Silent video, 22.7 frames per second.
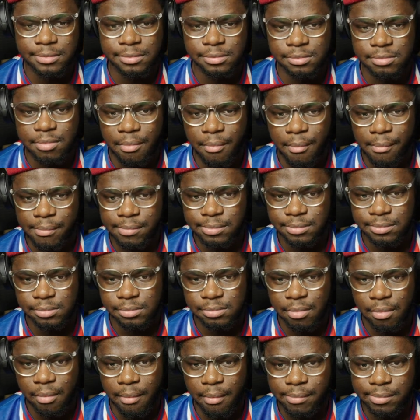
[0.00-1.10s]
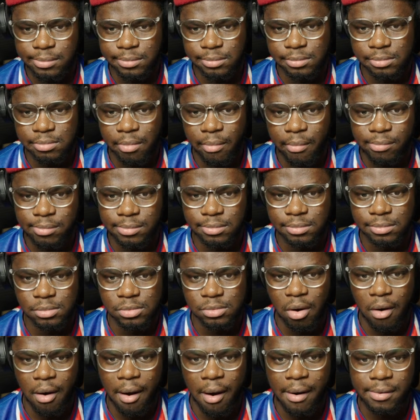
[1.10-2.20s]
Set to do the double
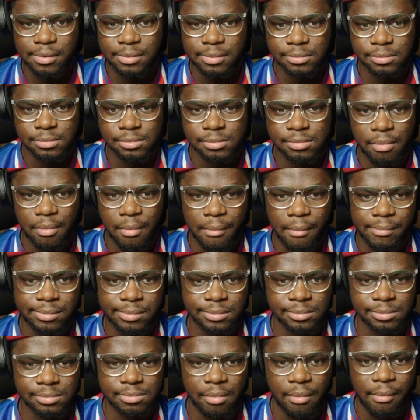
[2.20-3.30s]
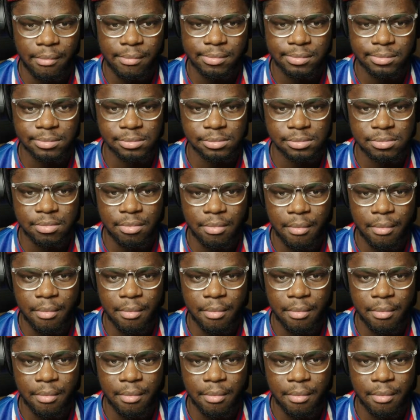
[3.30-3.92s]
in the Classique.